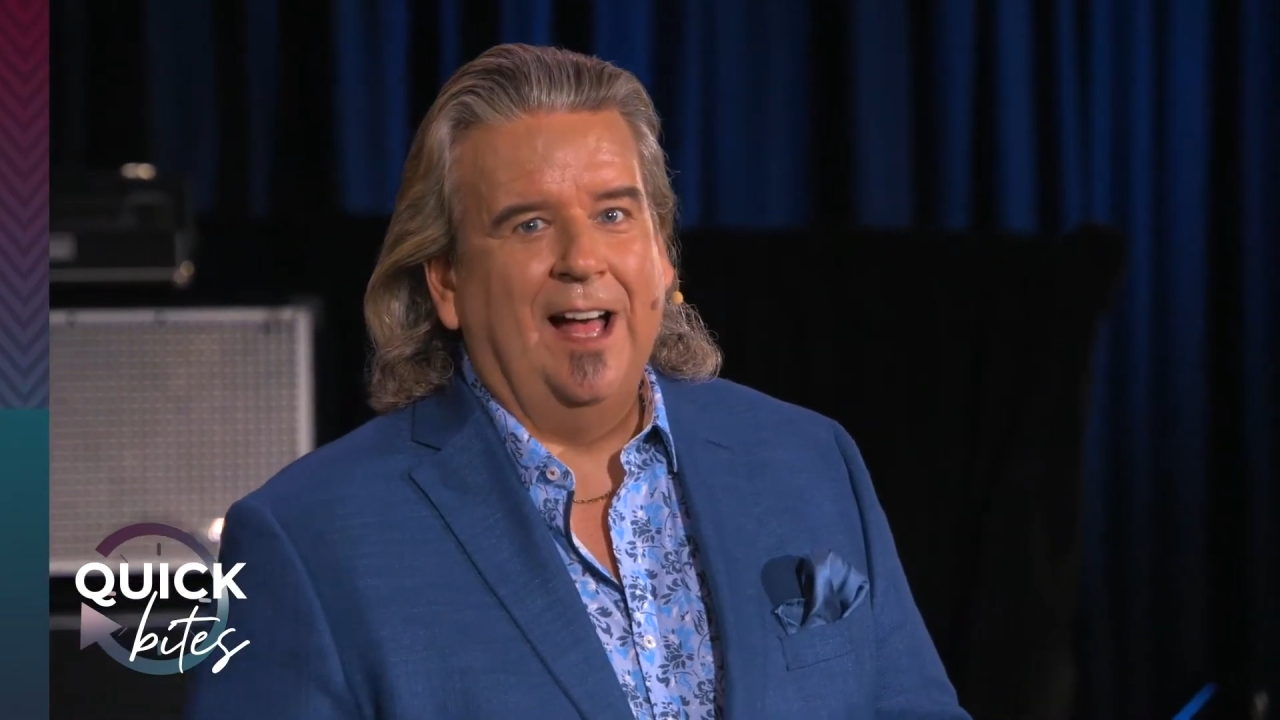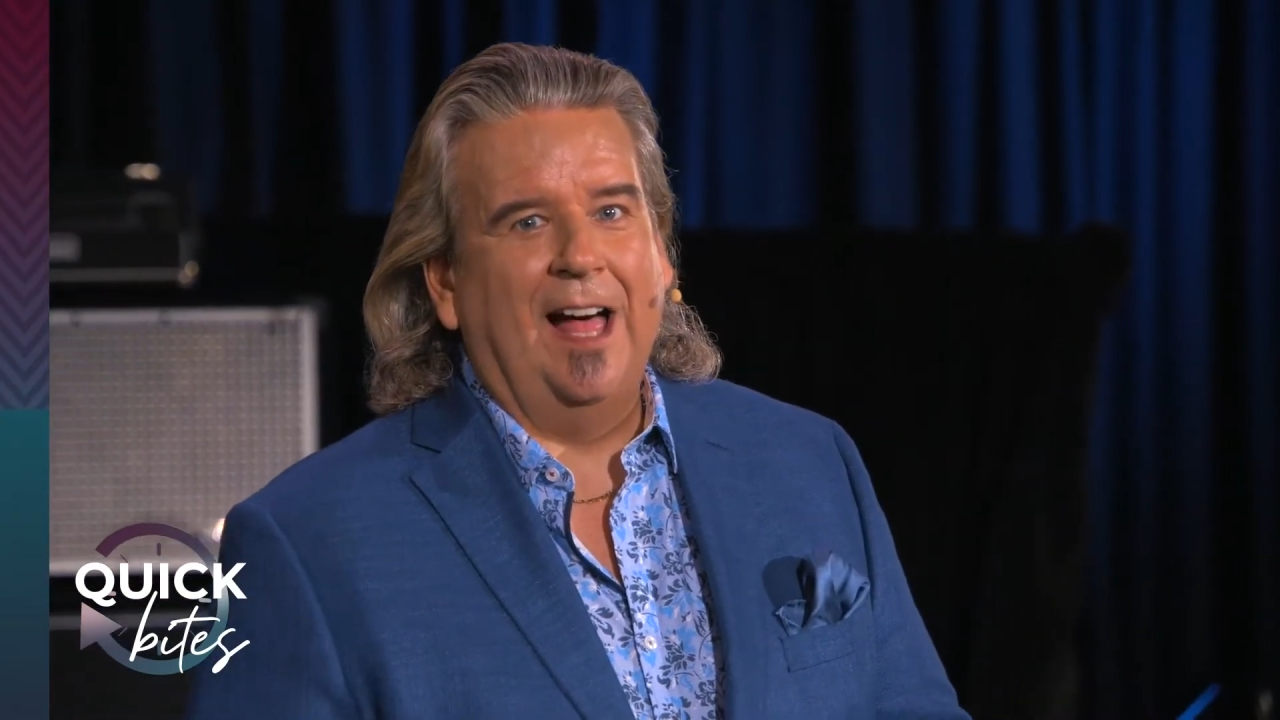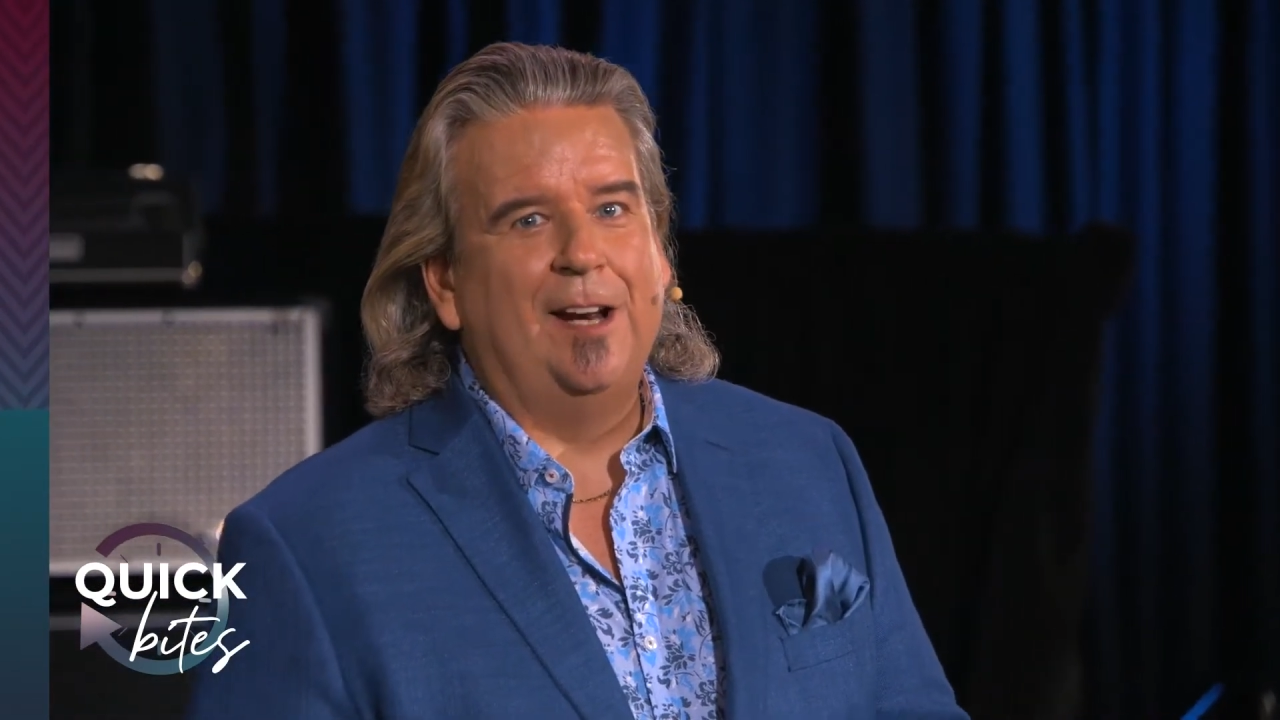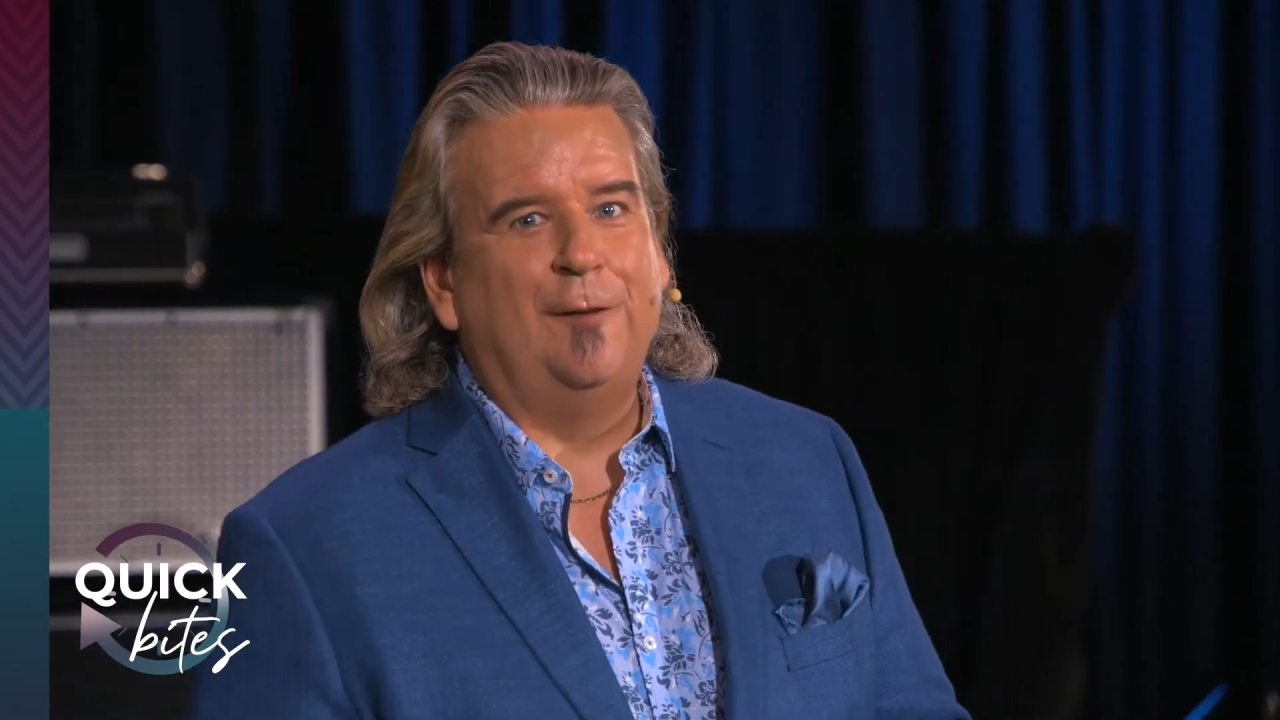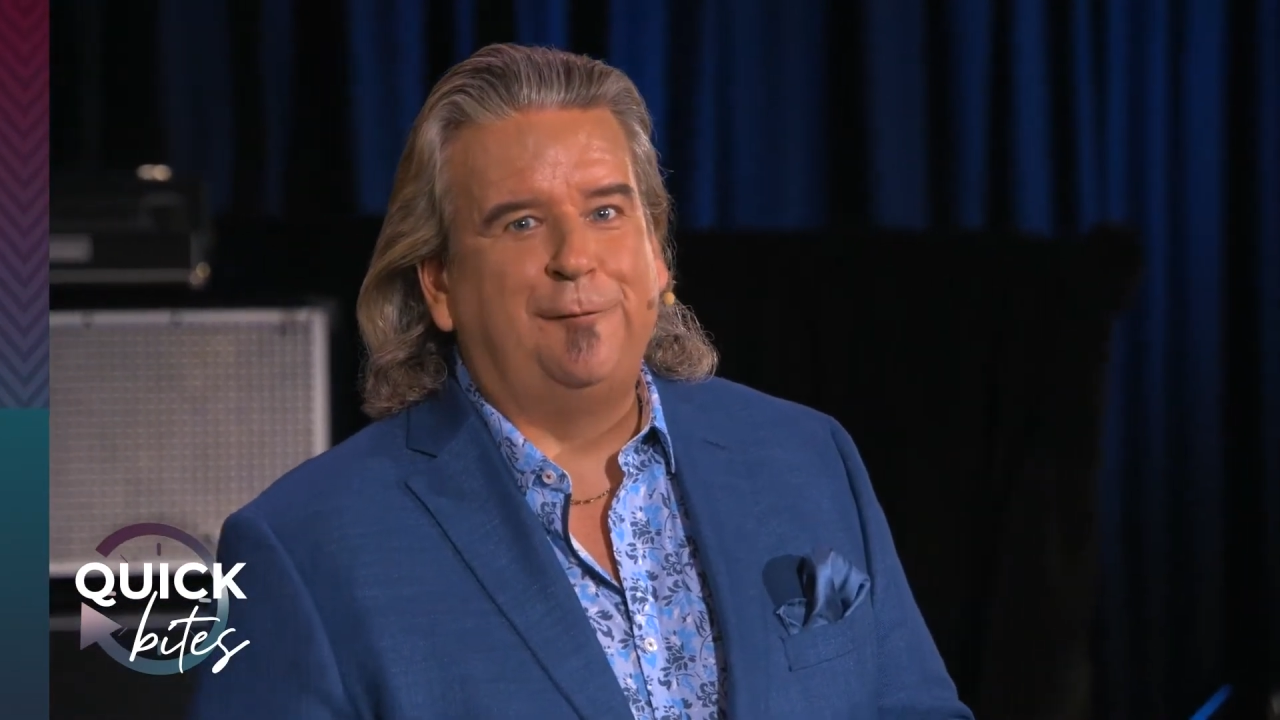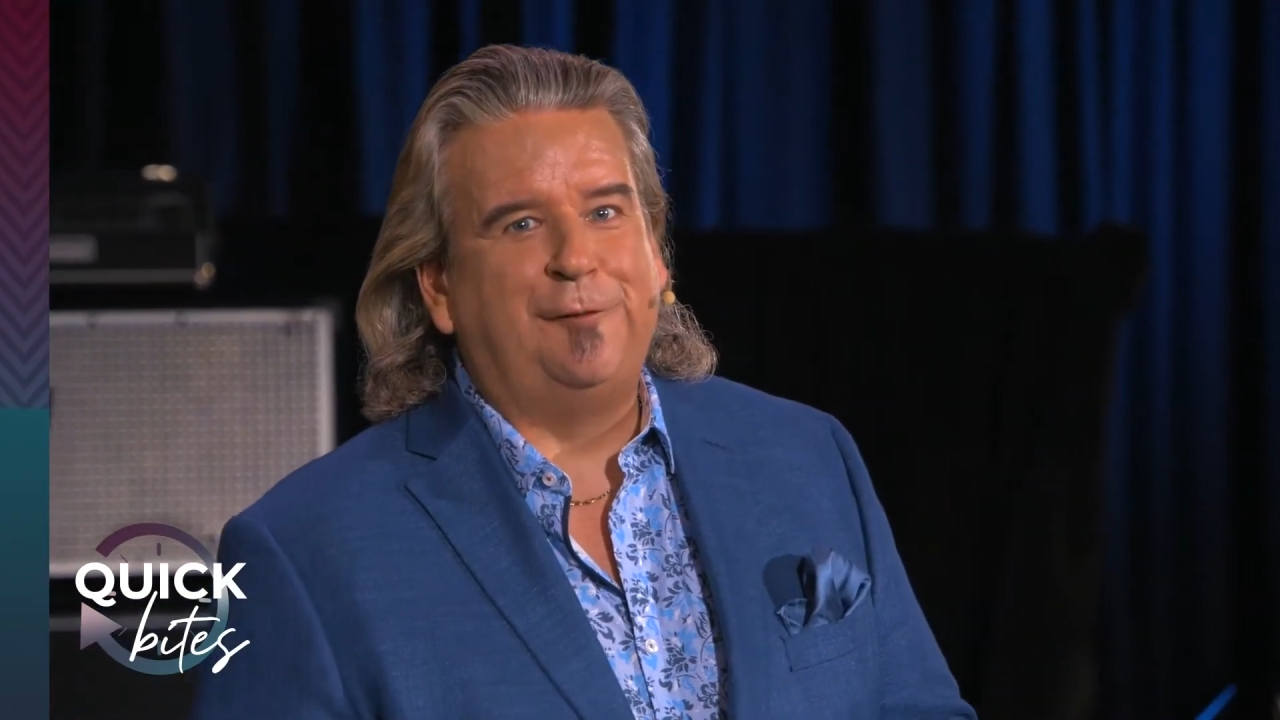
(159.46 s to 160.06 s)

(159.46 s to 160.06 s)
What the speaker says: I don't